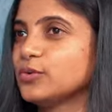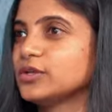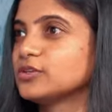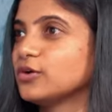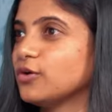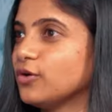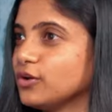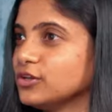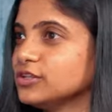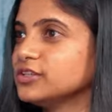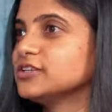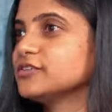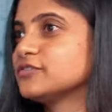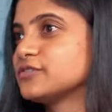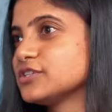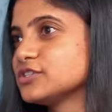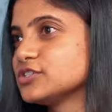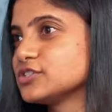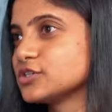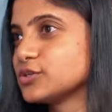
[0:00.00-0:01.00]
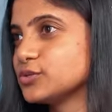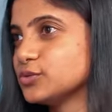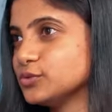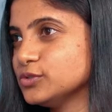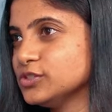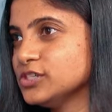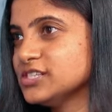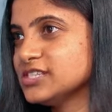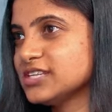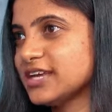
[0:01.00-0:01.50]
with all the different
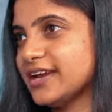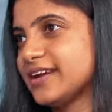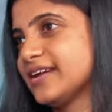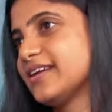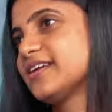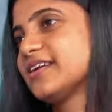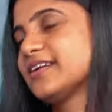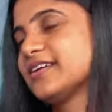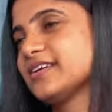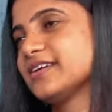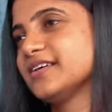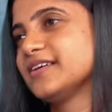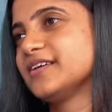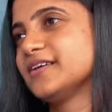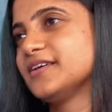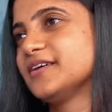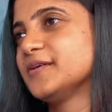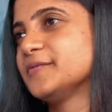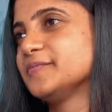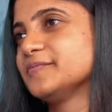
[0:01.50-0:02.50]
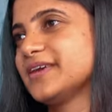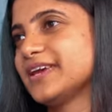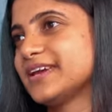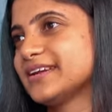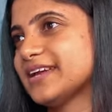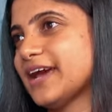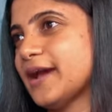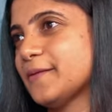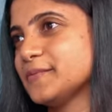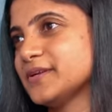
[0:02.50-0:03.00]
schools and uh, make
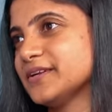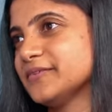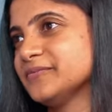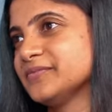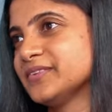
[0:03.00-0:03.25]
it happen